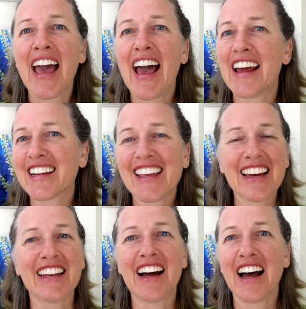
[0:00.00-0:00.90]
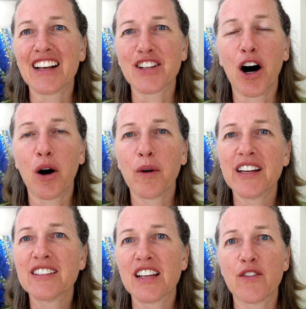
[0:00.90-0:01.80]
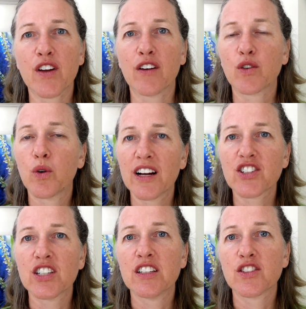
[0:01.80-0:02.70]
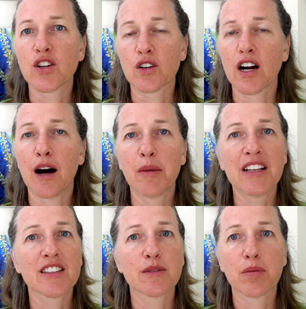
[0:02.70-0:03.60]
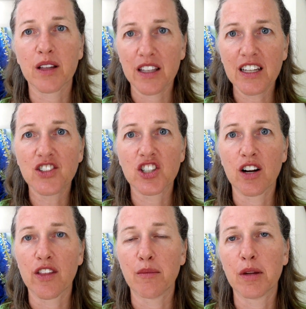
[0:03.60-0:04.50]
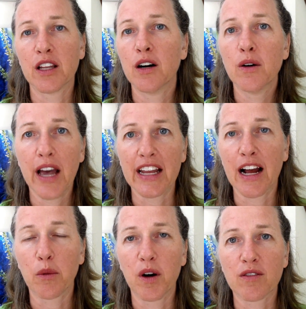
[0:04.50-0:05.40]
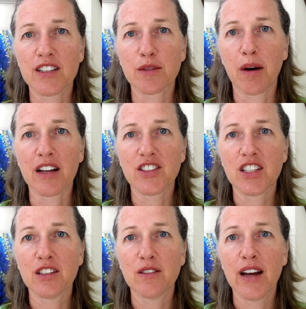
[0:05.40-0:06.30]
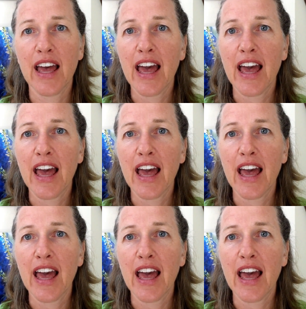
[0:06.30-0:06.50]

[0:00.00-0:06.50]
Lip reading: And again, as always, if you have questions or comments, please share them below and I will respond to you.